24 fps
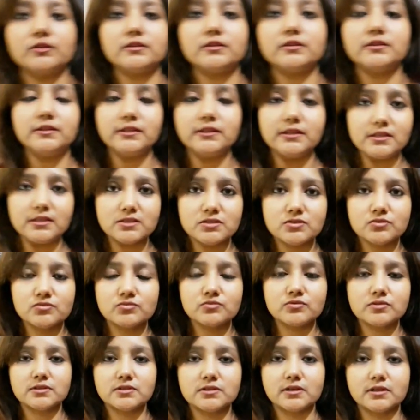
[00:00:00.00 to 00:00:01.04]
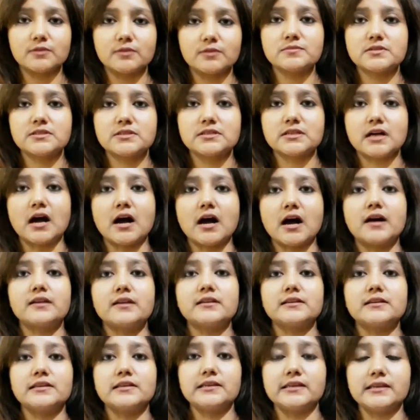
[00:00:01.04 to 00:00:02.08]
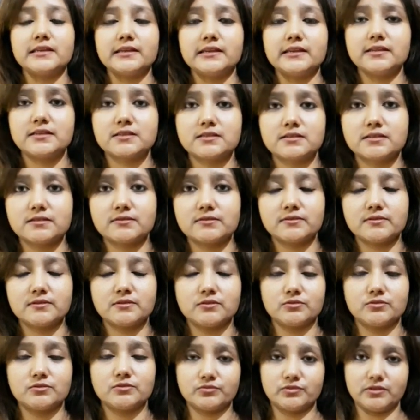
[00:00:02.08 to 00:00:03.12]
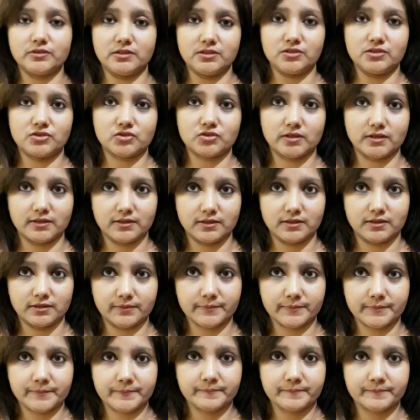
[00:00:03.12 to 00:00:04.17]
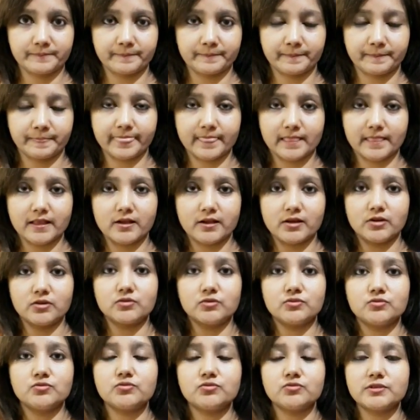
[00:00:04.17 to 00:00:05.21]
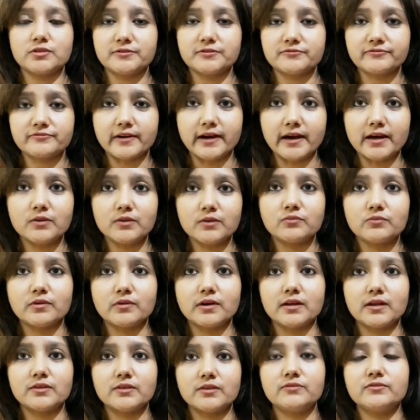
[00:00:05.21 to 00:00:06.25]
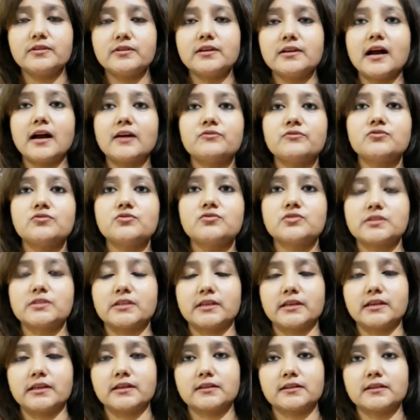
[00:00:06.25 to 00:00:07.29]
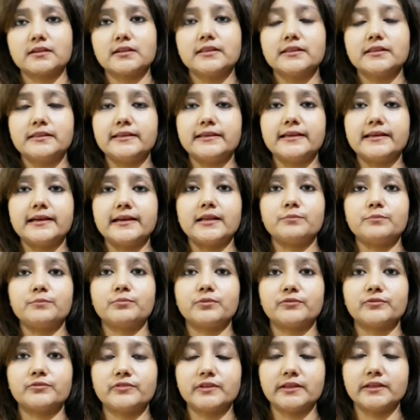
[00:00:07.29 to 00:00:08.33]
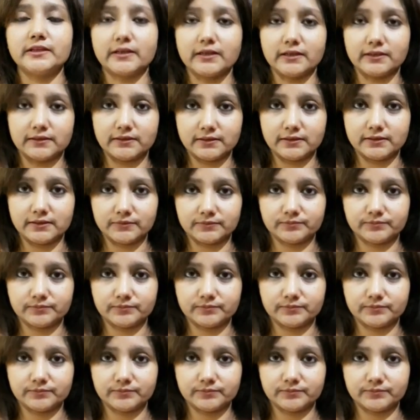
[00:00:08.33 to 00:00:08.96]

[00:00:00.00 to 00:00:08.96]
These two terms are related to each other. To define one, we have to take the help of the other.